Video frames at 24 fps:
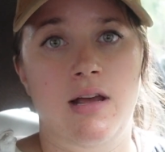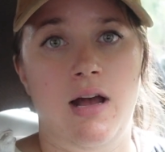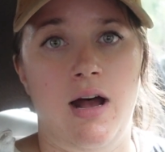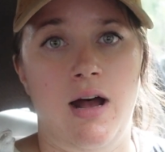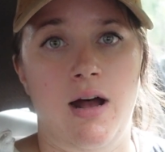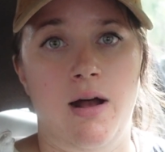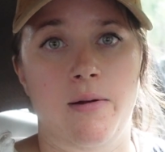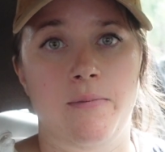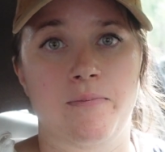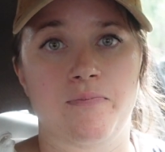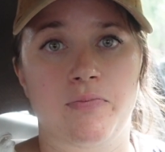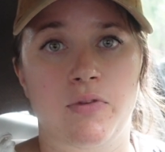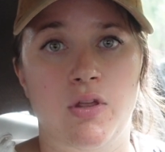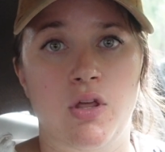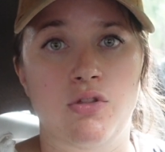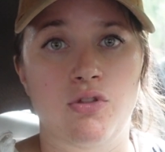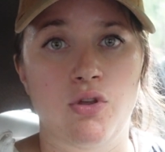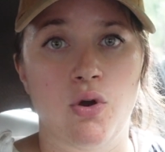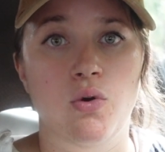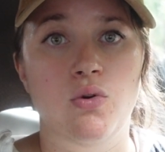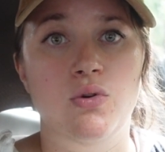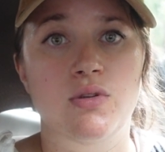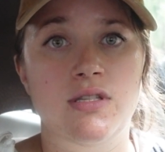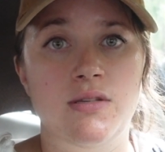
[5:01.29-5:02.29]

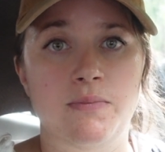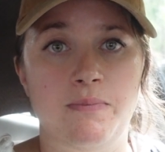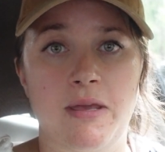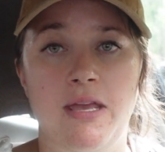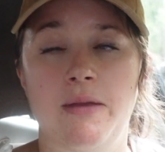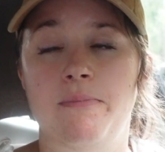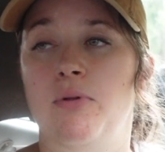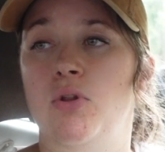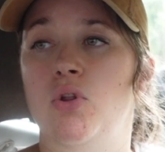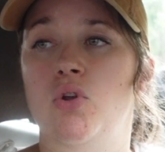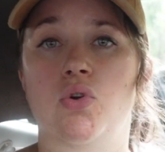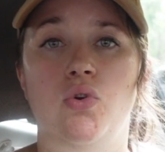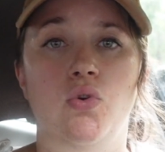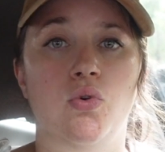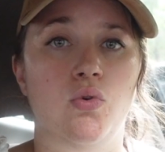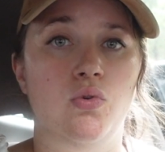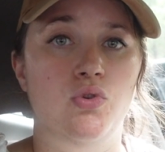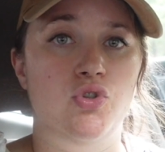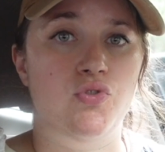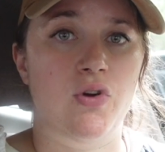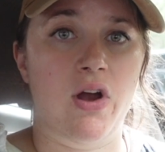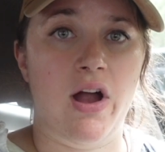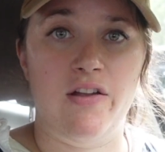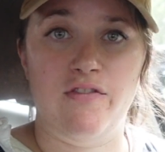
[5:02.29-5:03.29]
those people who
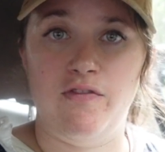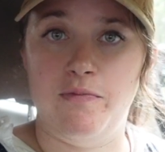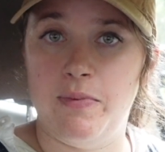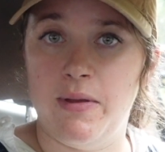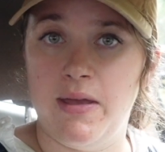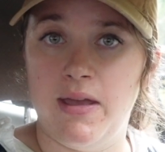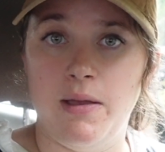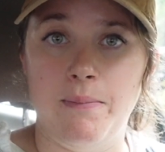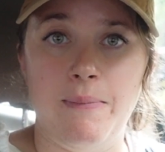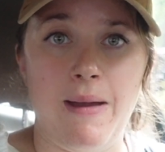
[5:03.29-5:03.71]
drive big